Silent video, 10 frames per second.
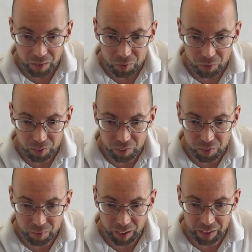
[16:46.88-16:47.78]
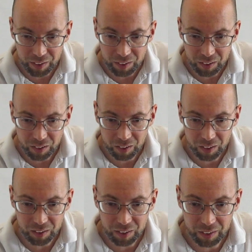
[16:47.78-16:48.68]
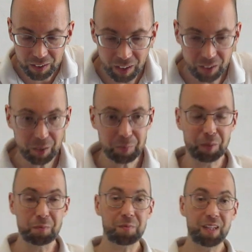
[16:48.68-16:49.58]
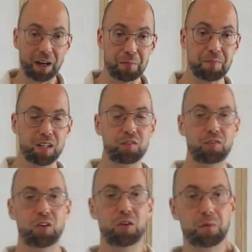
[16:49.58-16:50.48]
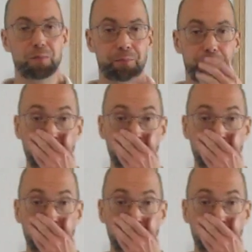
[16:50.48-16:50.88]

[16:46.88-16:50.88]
Told this dividing coloring problem. Yeah, so